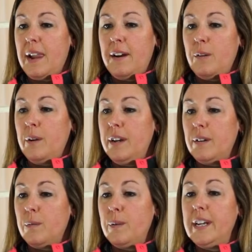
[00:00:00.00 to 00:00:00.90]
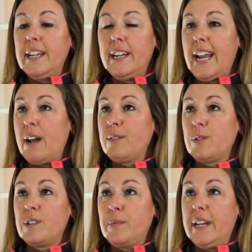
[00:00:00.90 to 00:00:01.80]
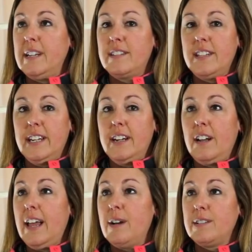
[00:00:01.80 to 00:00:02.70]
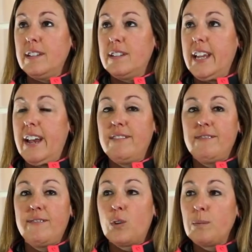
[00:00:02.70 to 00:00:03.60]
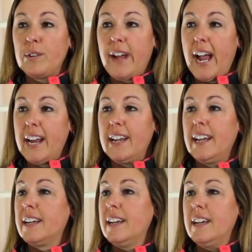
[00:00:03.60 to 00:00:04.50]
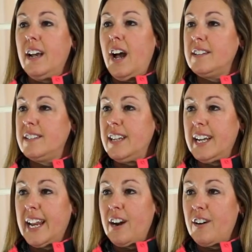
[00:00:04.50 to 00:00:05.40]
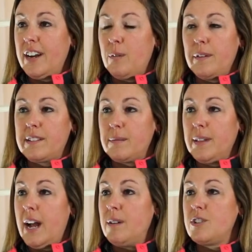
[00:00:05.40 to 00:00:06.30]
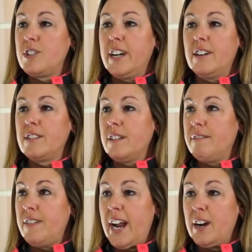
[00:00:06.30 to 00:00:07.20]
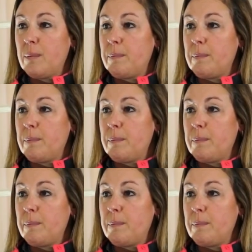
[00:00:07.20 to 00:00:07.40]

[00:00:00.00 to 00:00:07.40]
we need an outdoor space that allows us to have formal dining, a sitting area with some lounge chairs, a fire